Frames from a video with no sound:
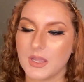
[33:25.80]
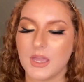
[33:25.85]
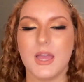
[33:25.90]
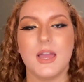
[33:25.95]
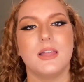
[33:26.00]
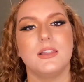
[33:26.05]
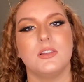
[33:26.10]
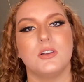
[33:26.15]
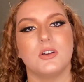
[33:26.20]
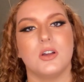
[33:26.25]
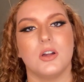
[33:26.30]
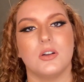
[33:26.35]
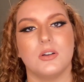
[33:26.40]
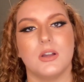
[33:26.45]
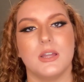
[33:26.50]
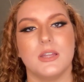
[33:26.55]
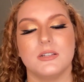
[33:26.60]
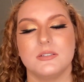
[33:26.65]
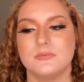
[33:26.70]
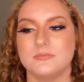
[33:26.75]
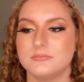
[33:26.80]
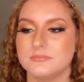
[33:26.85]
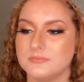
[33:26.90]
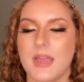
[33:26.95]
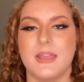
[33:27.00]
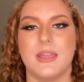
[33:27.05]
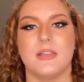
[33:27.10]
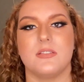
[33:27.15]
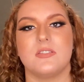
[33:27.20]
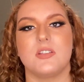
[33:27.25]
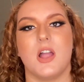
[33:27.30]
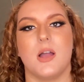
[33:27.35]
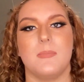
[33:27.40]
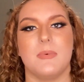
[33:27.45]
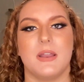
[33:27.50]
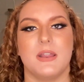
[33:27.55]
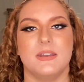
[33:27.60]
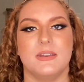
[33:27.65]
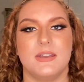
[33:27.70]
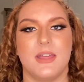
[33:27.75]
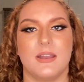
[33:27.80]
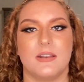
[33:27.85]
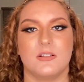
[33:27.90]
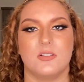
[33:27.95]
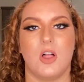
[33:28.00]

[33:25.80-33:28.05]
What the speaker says: I look all right. I can't stop it, I need to add a